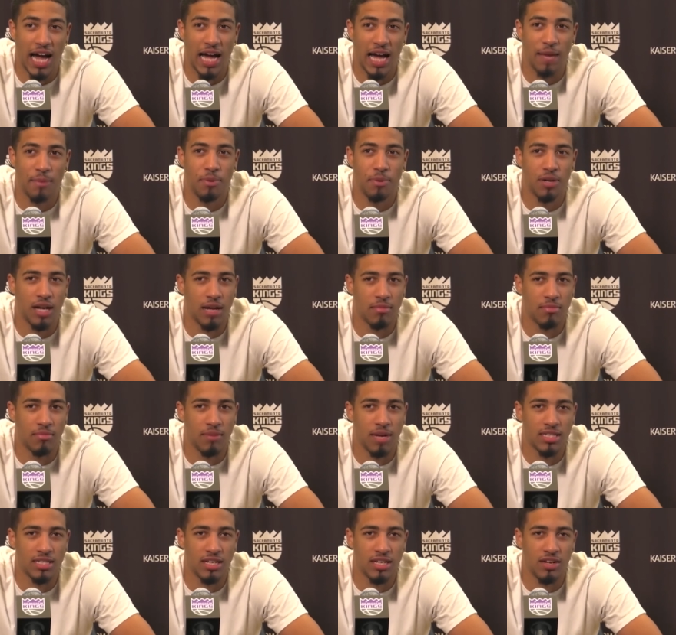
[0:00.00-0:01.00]
I put on
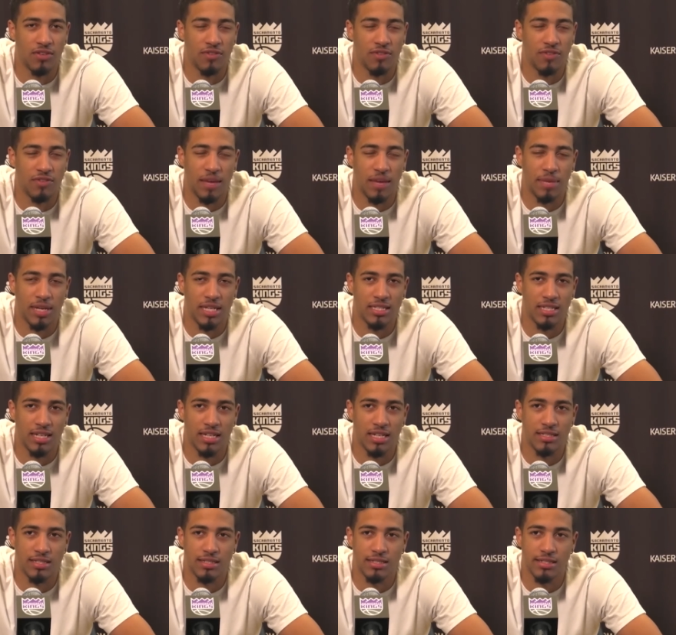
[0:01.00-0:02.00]
myself, if that makes
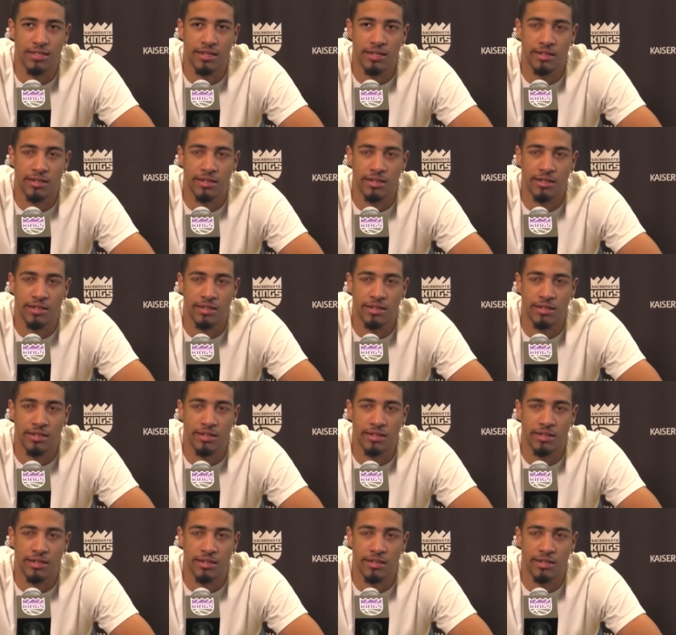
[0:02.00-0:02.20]
sense.